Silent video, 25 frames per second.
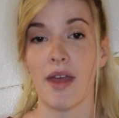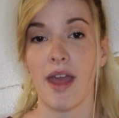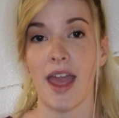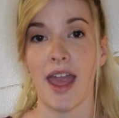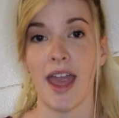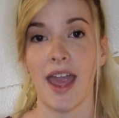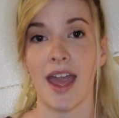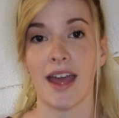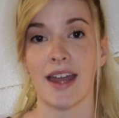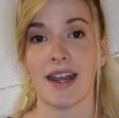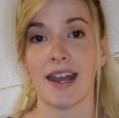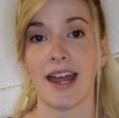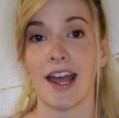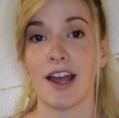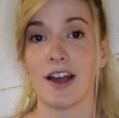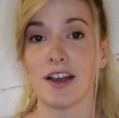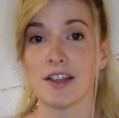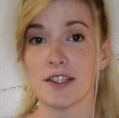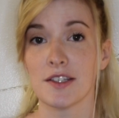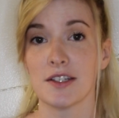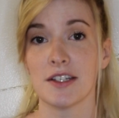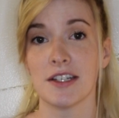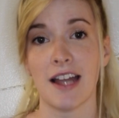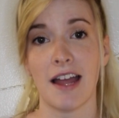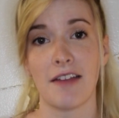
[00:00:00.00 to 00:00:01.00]
And I
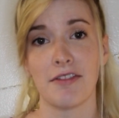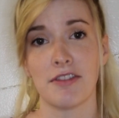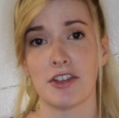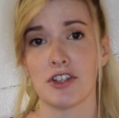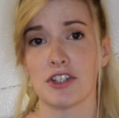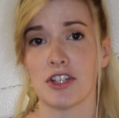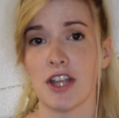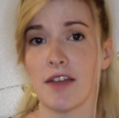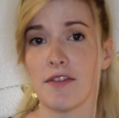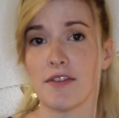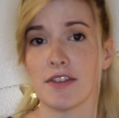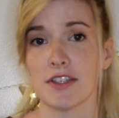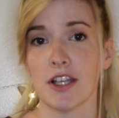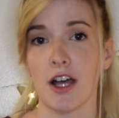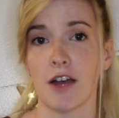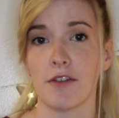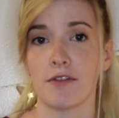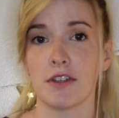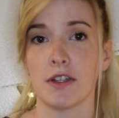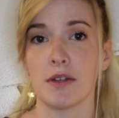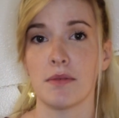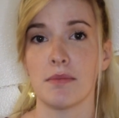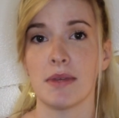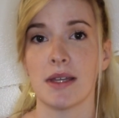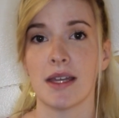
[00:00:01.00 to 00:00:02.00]
also didn't have to shave as
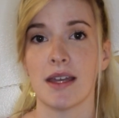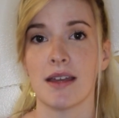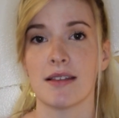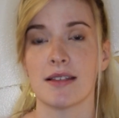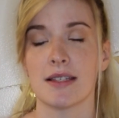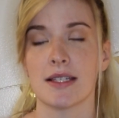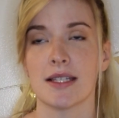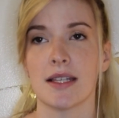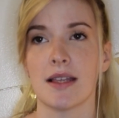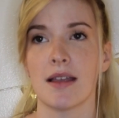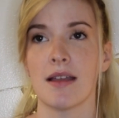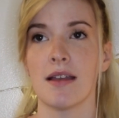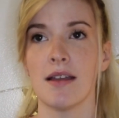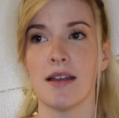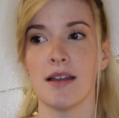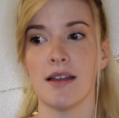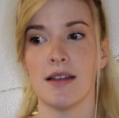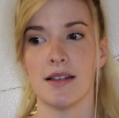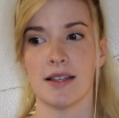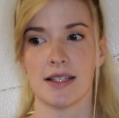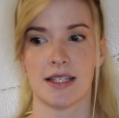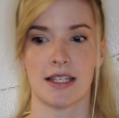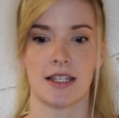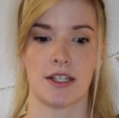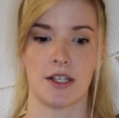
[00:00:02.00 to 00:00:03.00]
often because
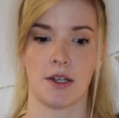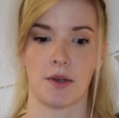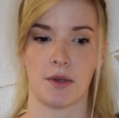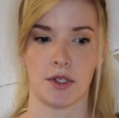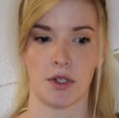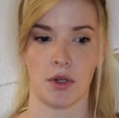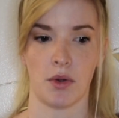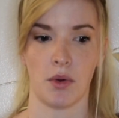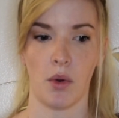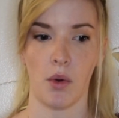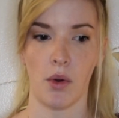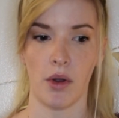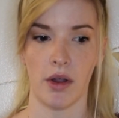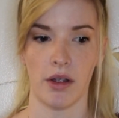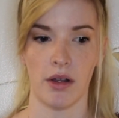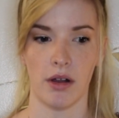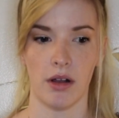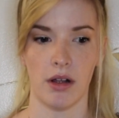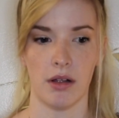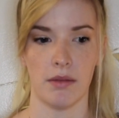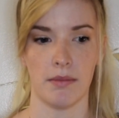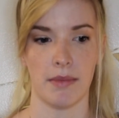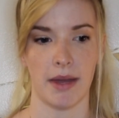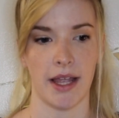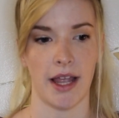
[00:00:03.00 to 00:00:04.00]
since there was no
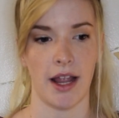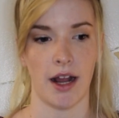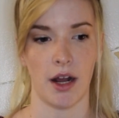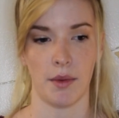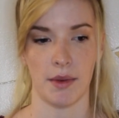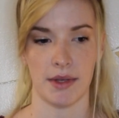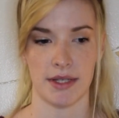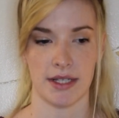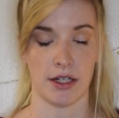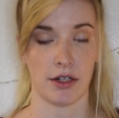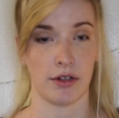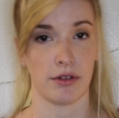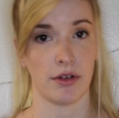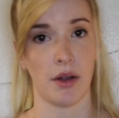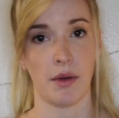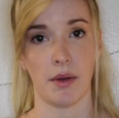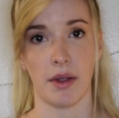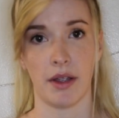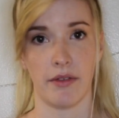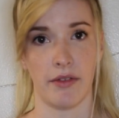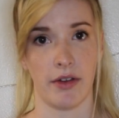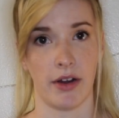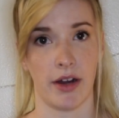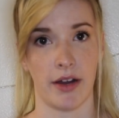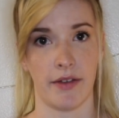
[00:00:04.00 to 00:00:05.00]
oil, my hair wasn't
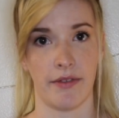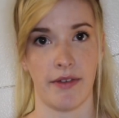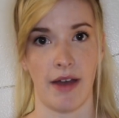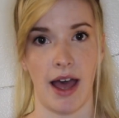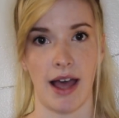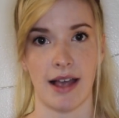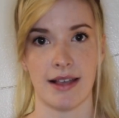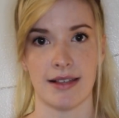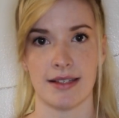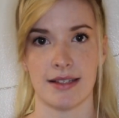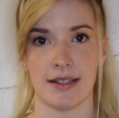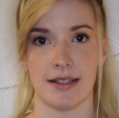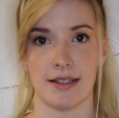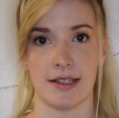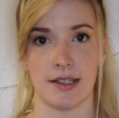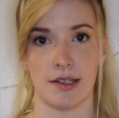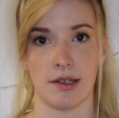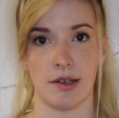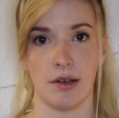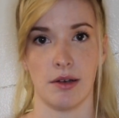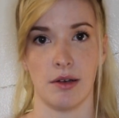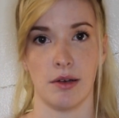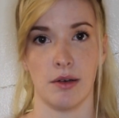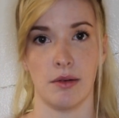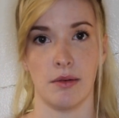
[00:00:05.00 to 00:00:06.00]
growing very fast, and
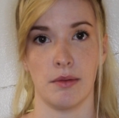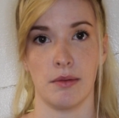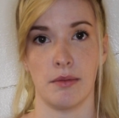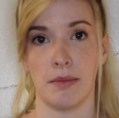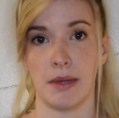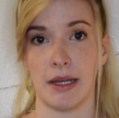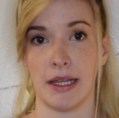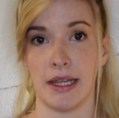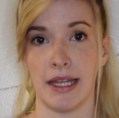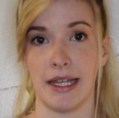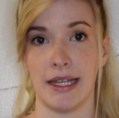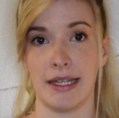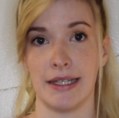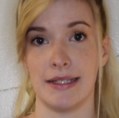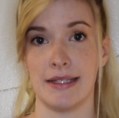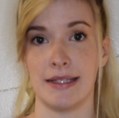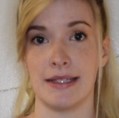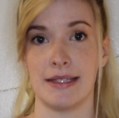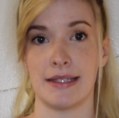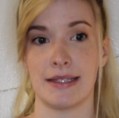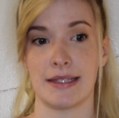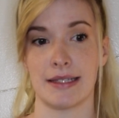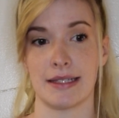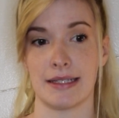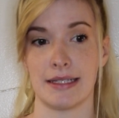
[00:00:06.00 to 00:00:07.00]
so my legs
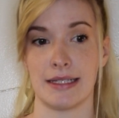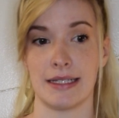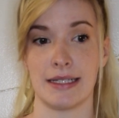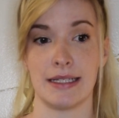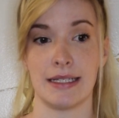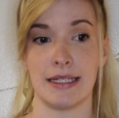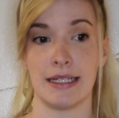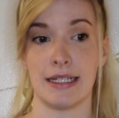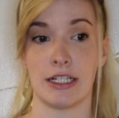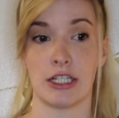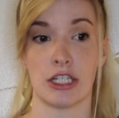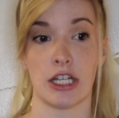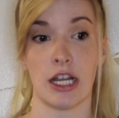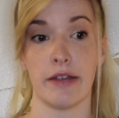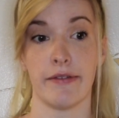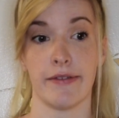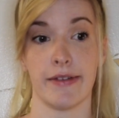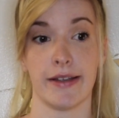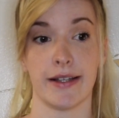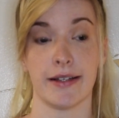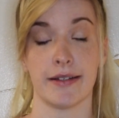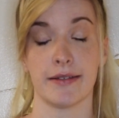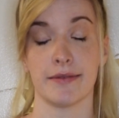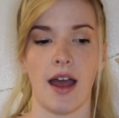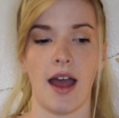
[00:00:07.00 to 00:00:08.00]
didn't need
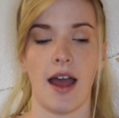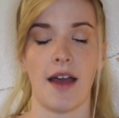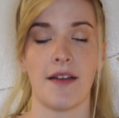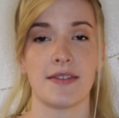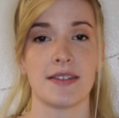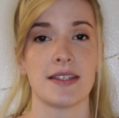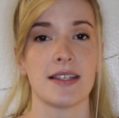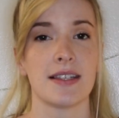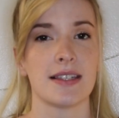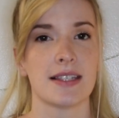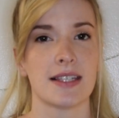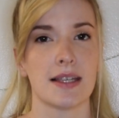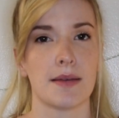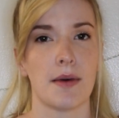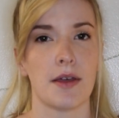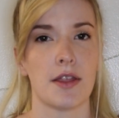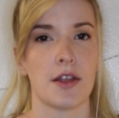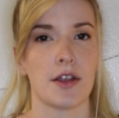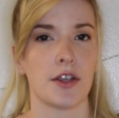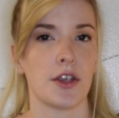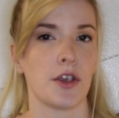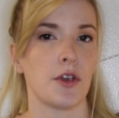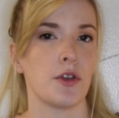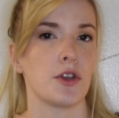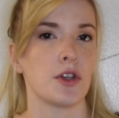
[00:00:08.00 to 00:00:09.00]
shaving. I've seen some
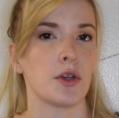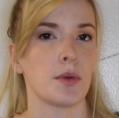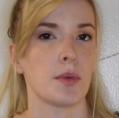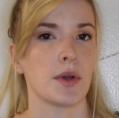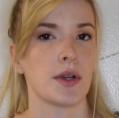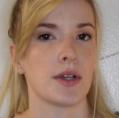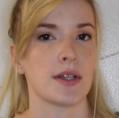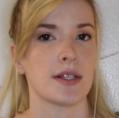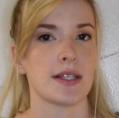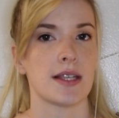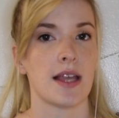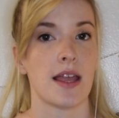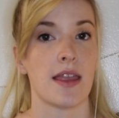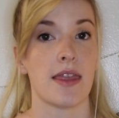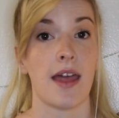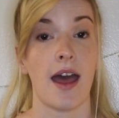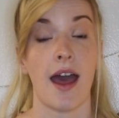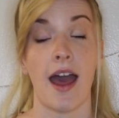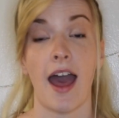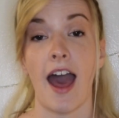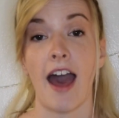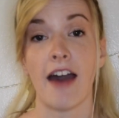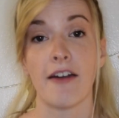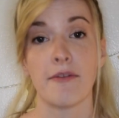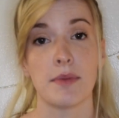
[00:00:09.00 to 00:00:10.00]
other YouTubers that
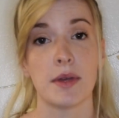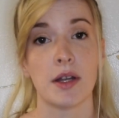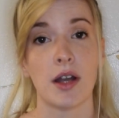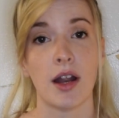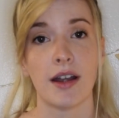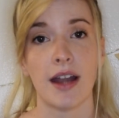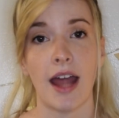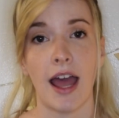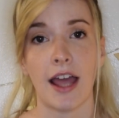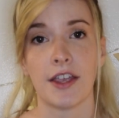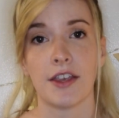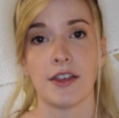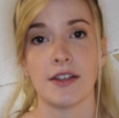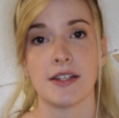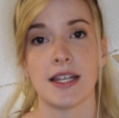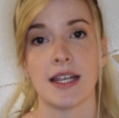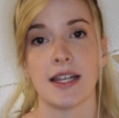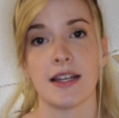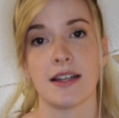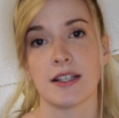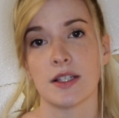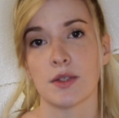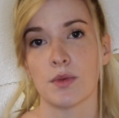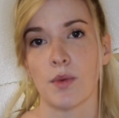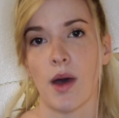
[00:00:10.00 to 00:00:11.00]
have been on
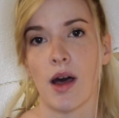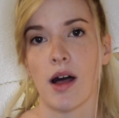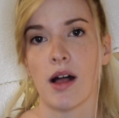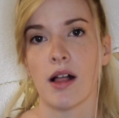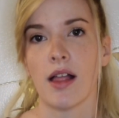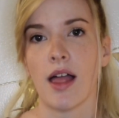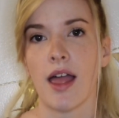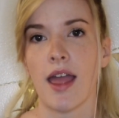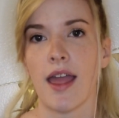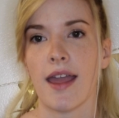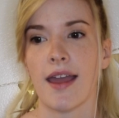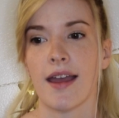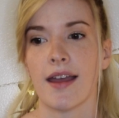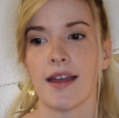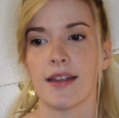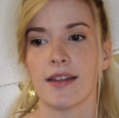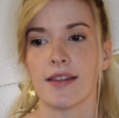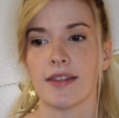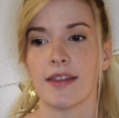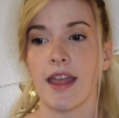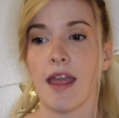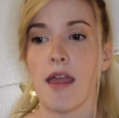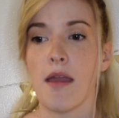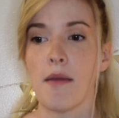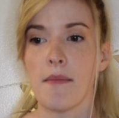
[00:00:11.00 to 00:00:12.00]
Accutane as well,
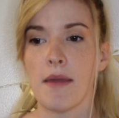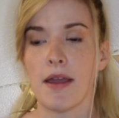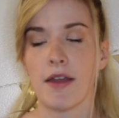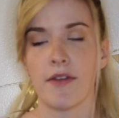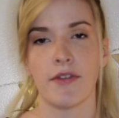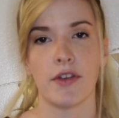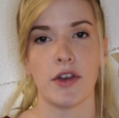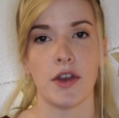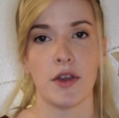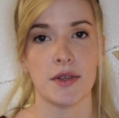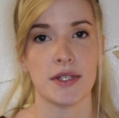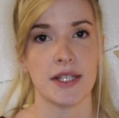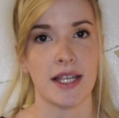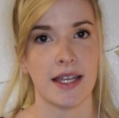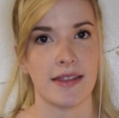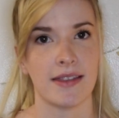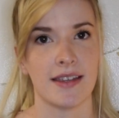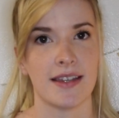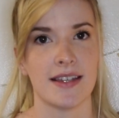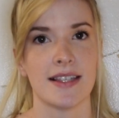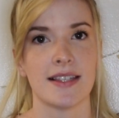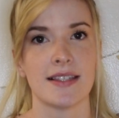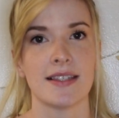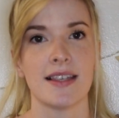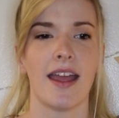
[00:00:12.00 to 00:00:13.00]
and they make videos like
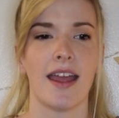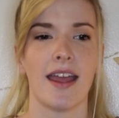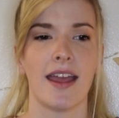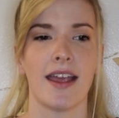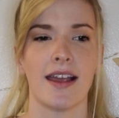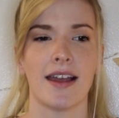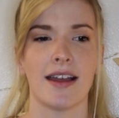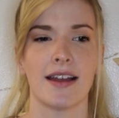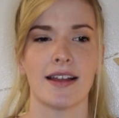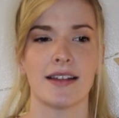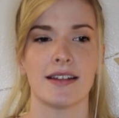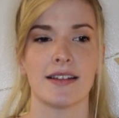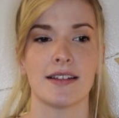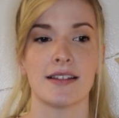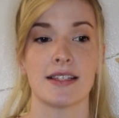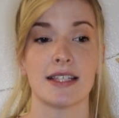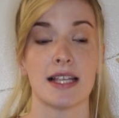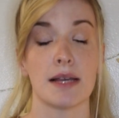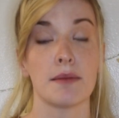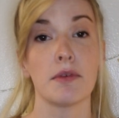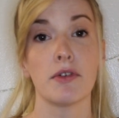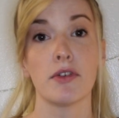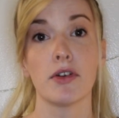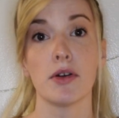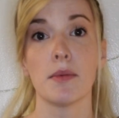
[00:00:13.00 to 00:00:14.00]
this, and
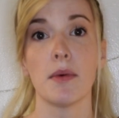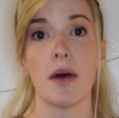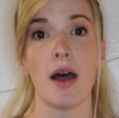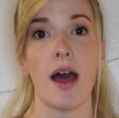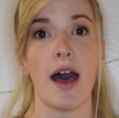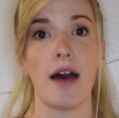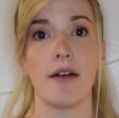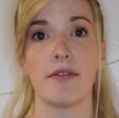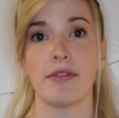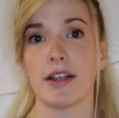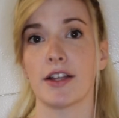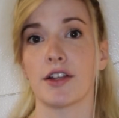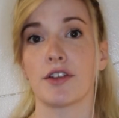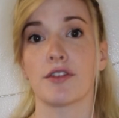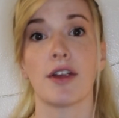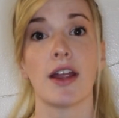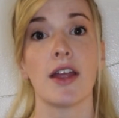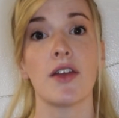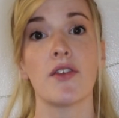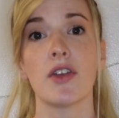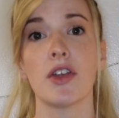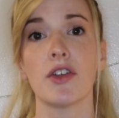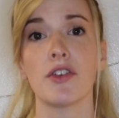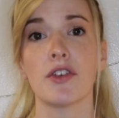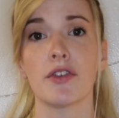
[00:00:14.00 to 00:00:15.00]
some of them will have like
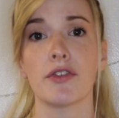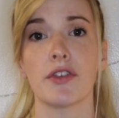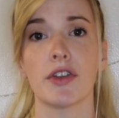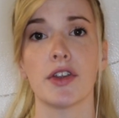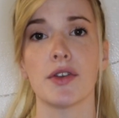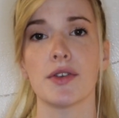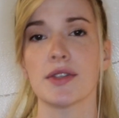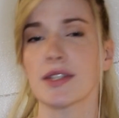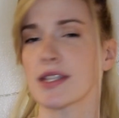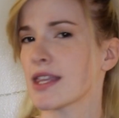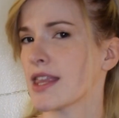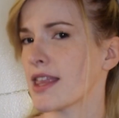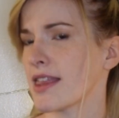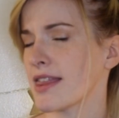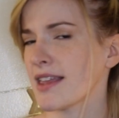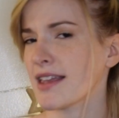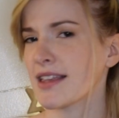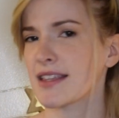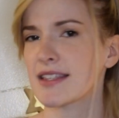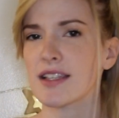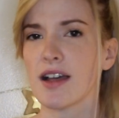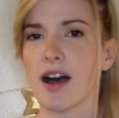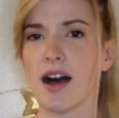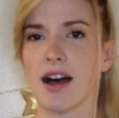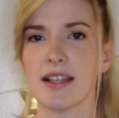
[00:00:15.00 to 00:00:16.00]
raving reviews and they think
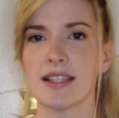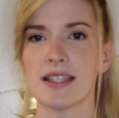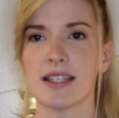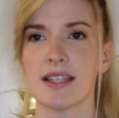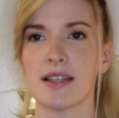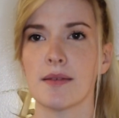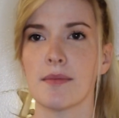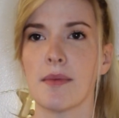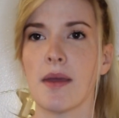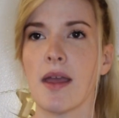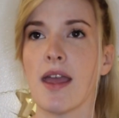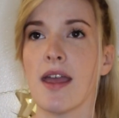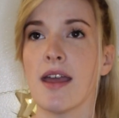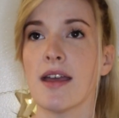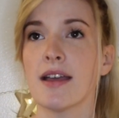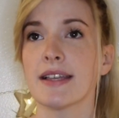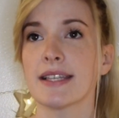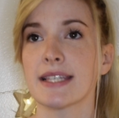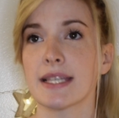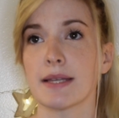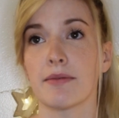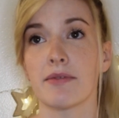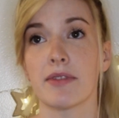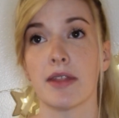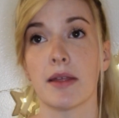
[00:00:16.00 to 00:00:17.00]
it's awesome.
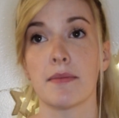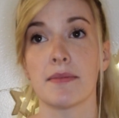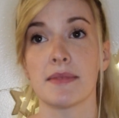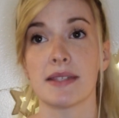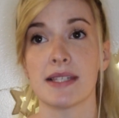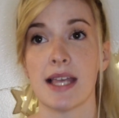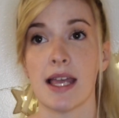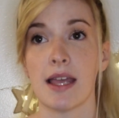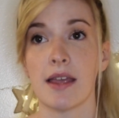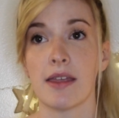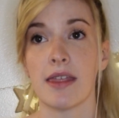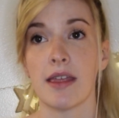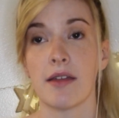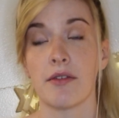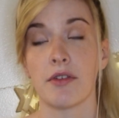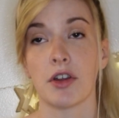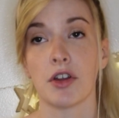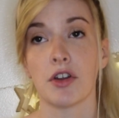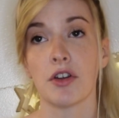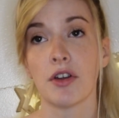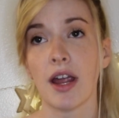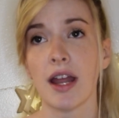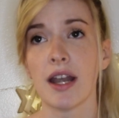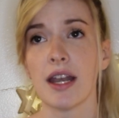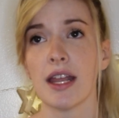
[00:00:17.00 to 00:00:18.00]
Some of them say they
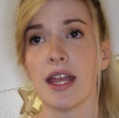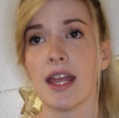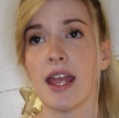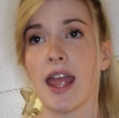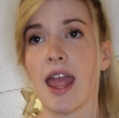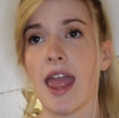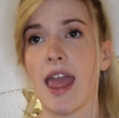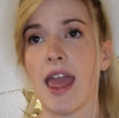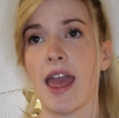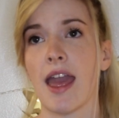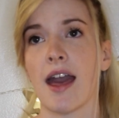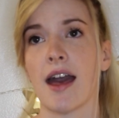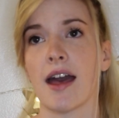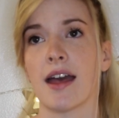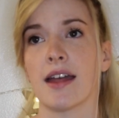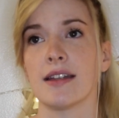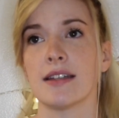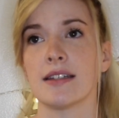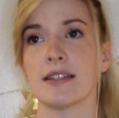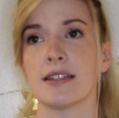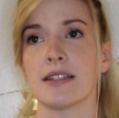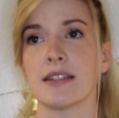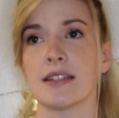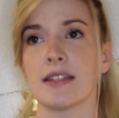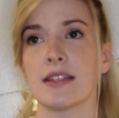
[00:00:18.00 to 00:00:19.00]
regret it
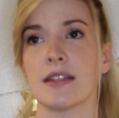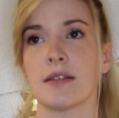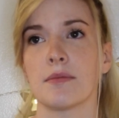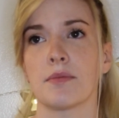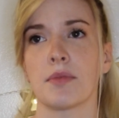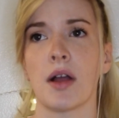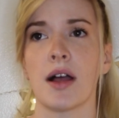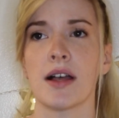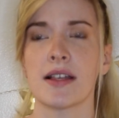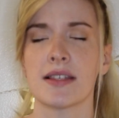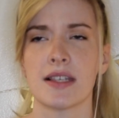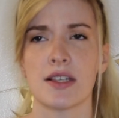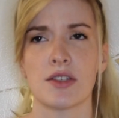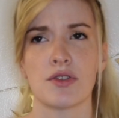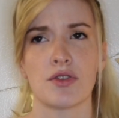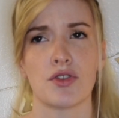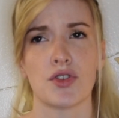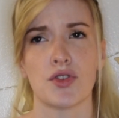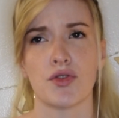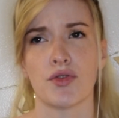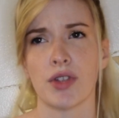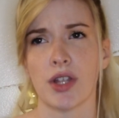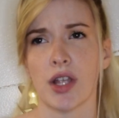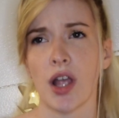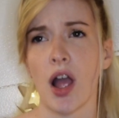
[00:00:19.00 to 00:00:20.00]
and the process
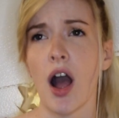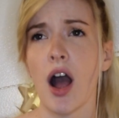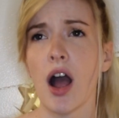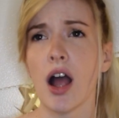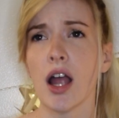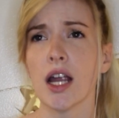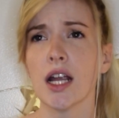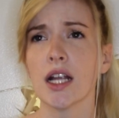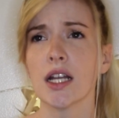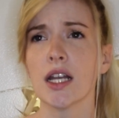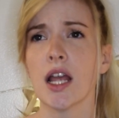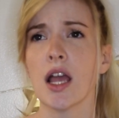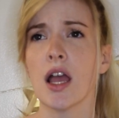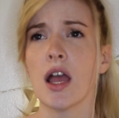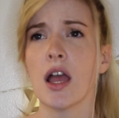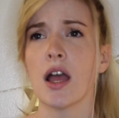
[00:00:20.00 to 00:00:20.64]
was really hard.